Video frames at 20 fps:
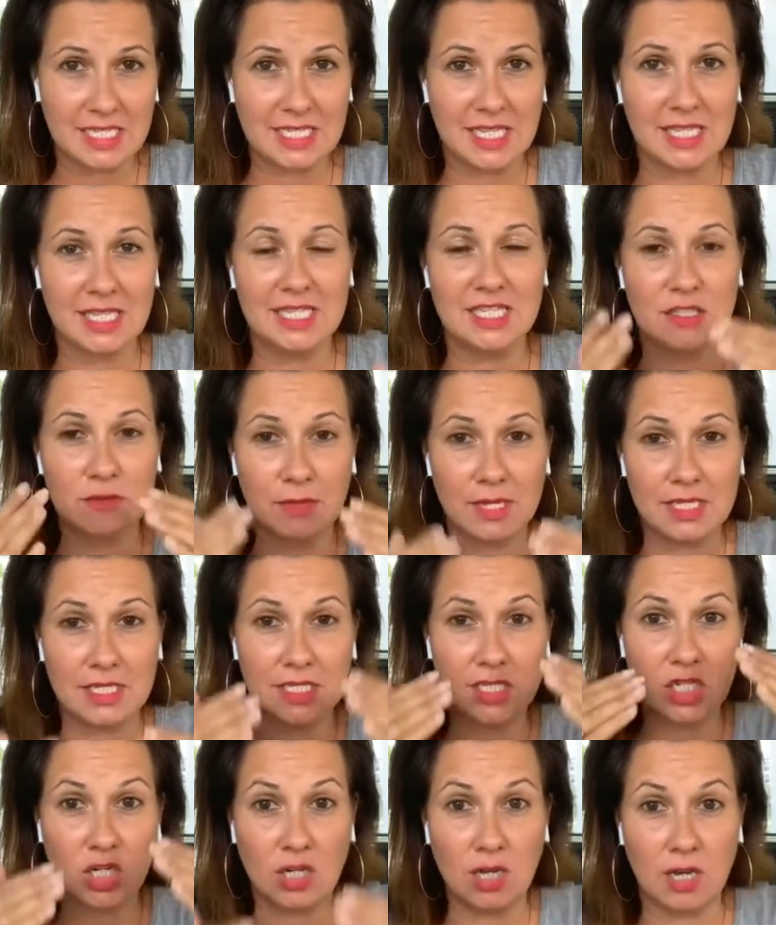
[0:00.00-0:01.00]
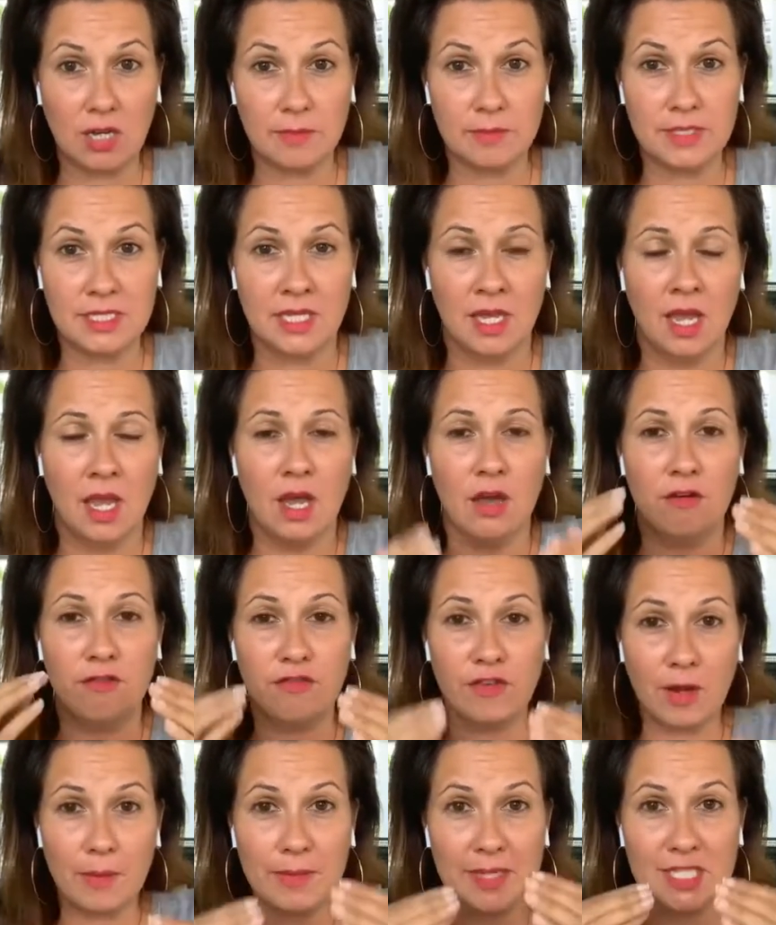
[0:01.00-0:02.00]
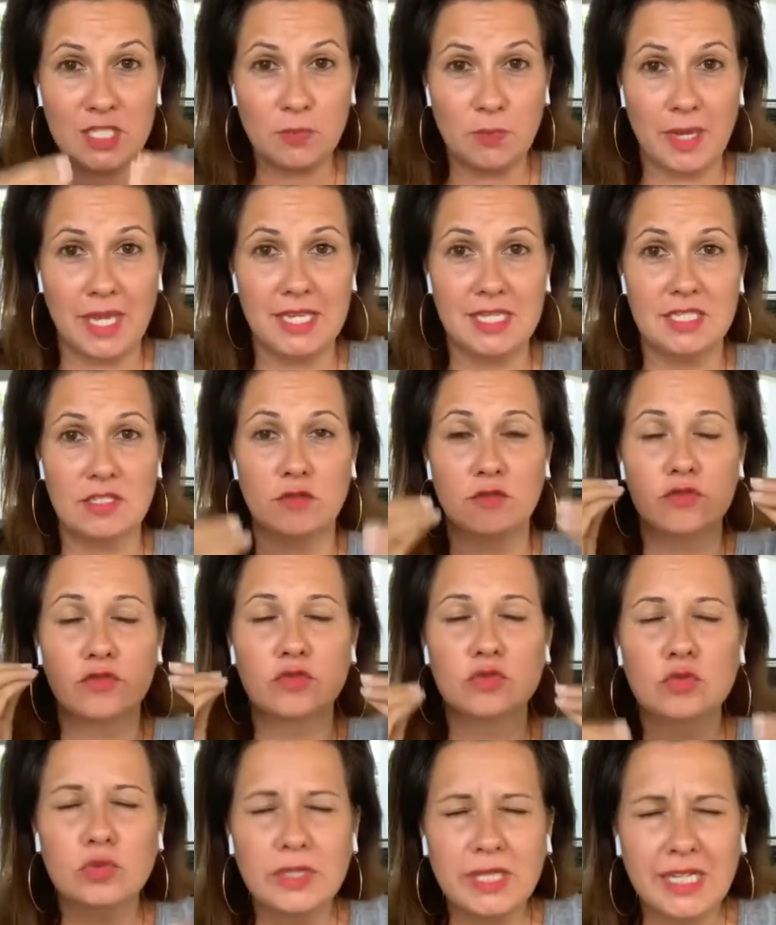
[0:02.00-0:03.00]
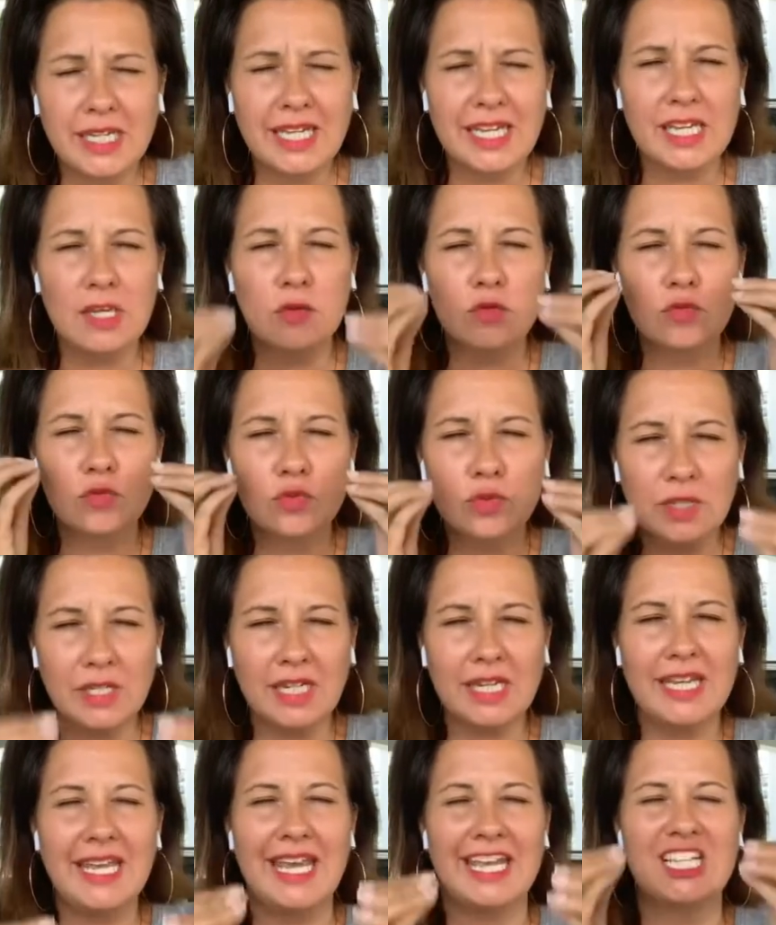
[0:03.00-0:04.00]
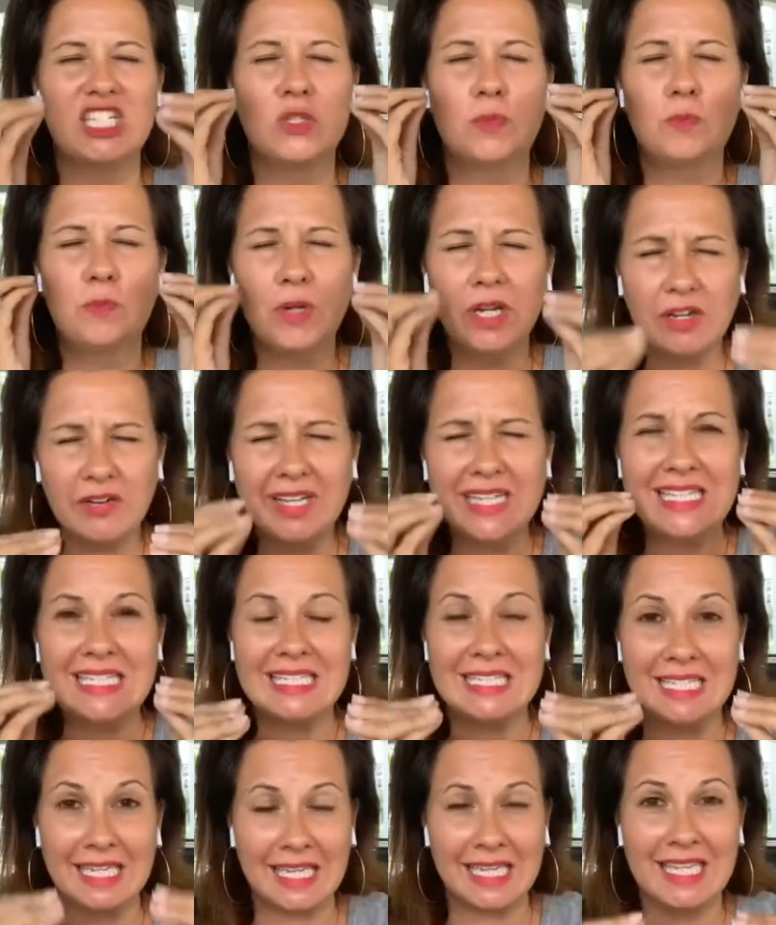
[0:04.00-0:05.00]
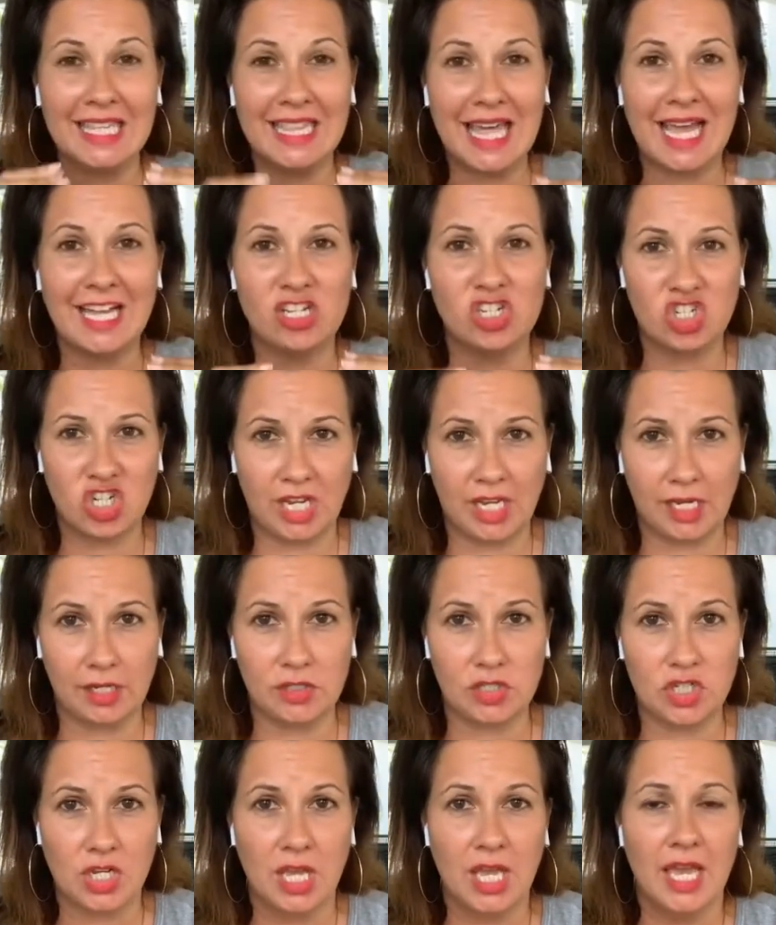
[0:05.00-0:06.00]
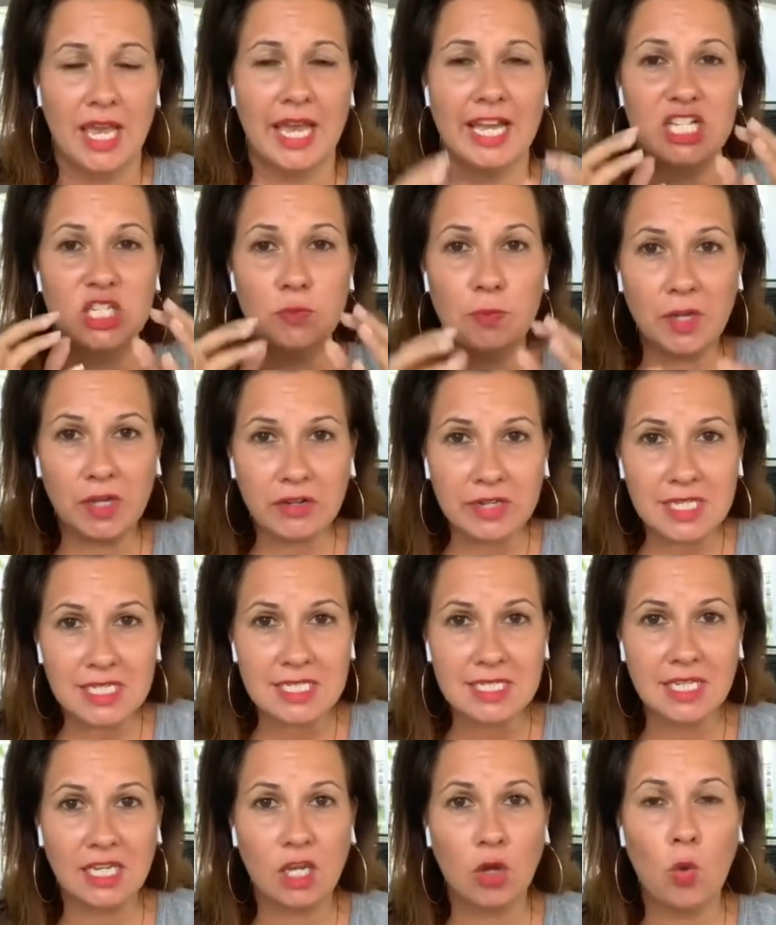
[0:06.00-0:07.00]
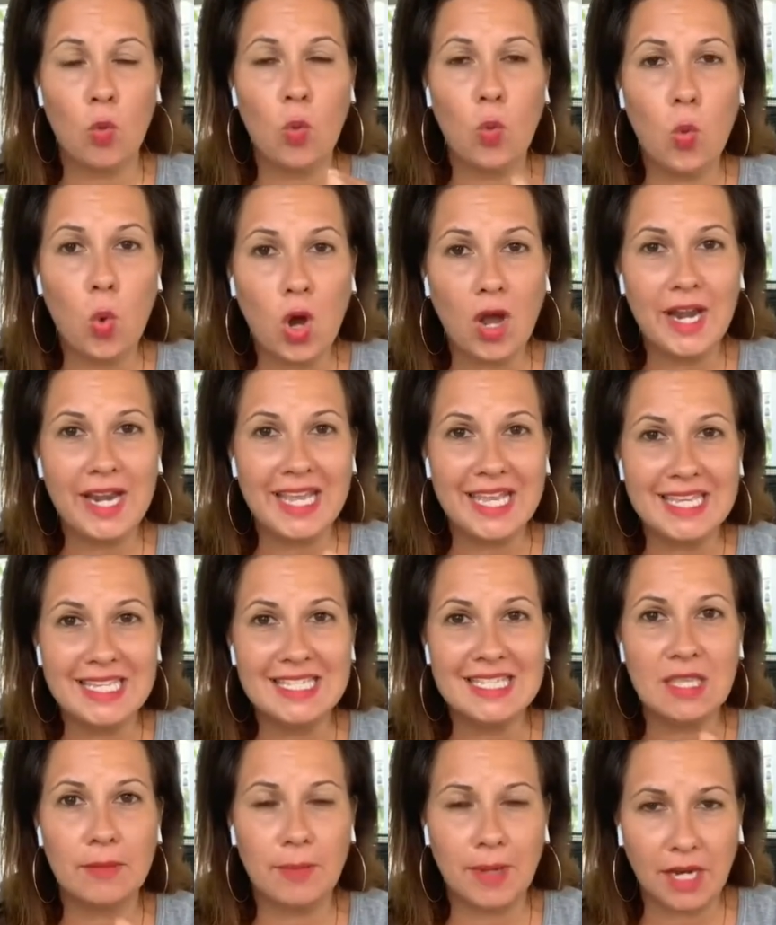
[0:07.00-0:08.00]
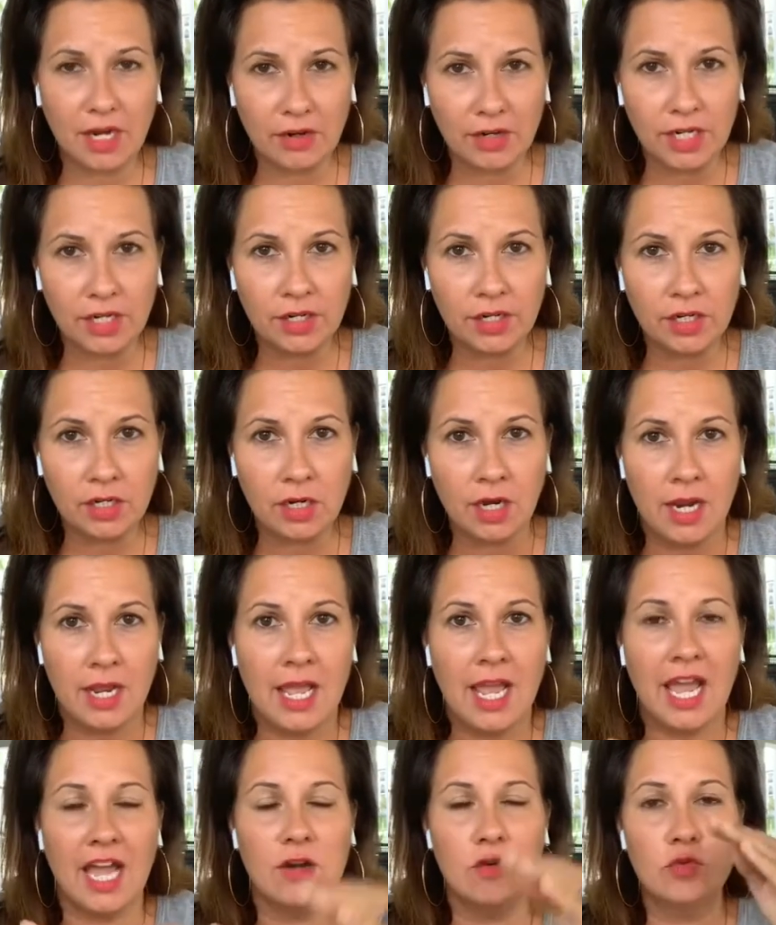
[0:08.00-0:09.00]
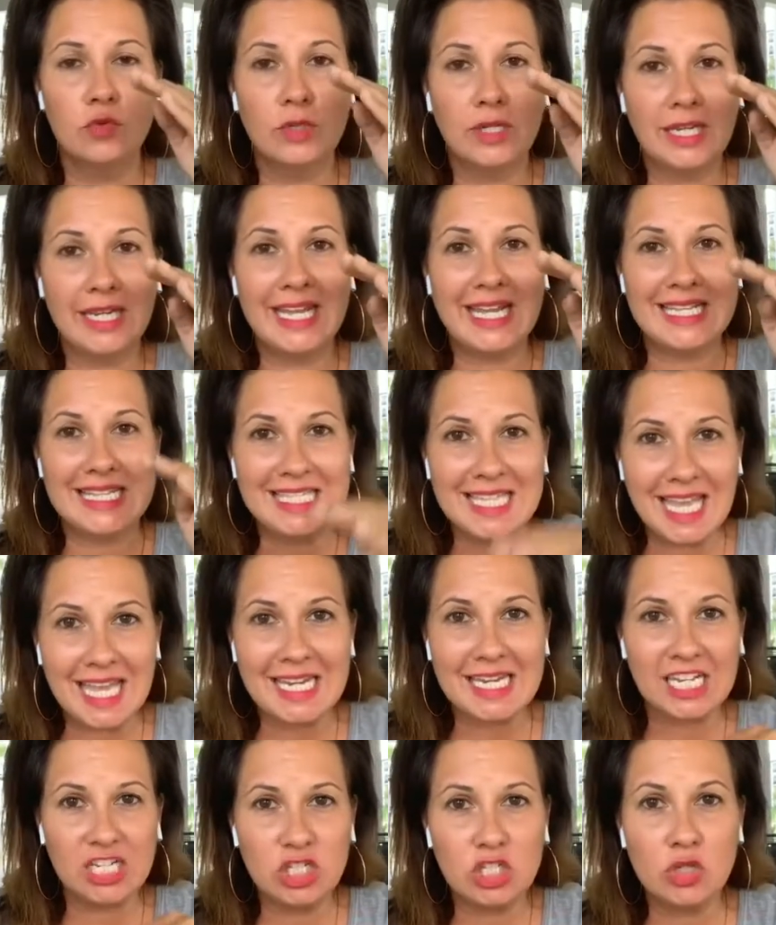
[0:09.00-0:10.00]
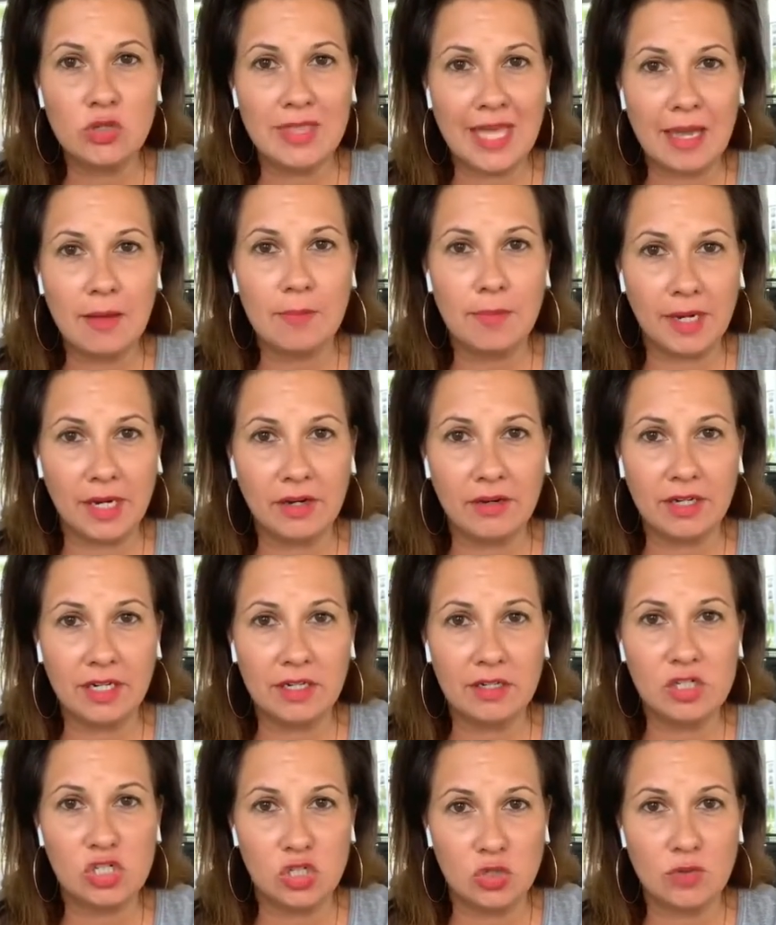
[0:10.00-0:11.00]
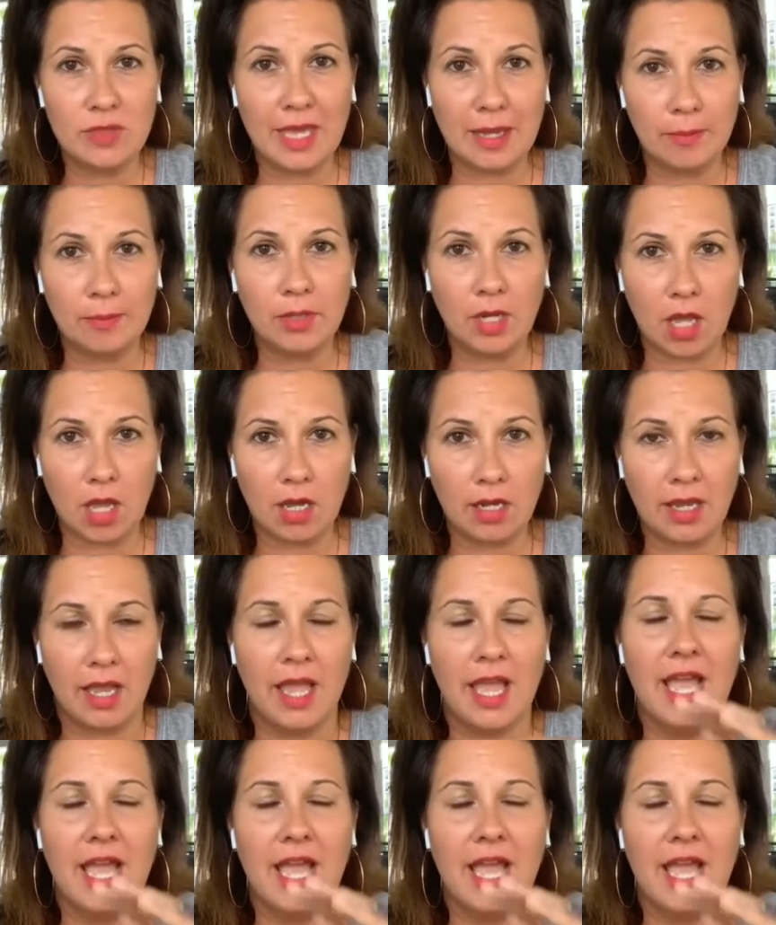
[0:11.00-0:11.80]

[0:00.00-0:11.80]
And this message comes from a space of really, really experiencing that change, experiencing what is the barrier and really attending to that barrier, to that block,